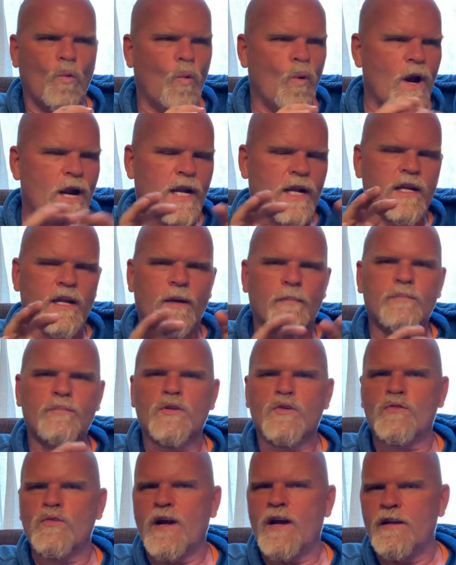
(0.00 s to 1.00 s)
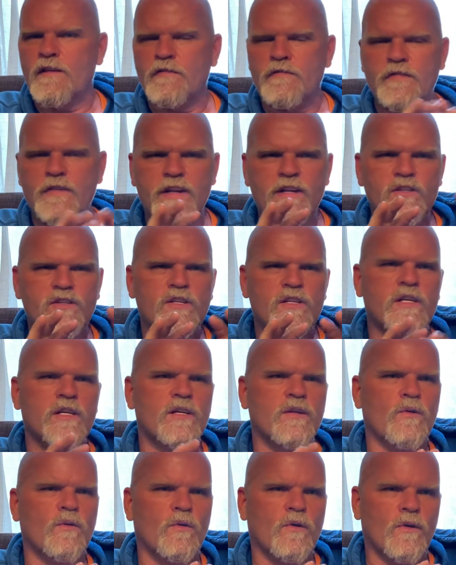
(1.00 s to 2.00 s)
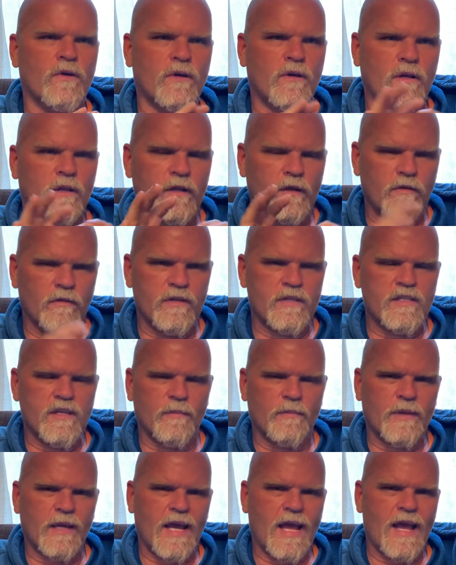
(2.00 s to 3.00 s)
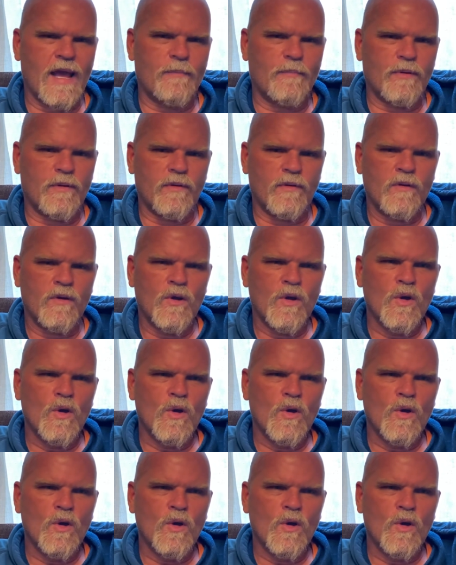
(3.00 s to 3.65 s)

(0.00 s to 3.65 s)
wet it up to try to finish it, or clearly something happened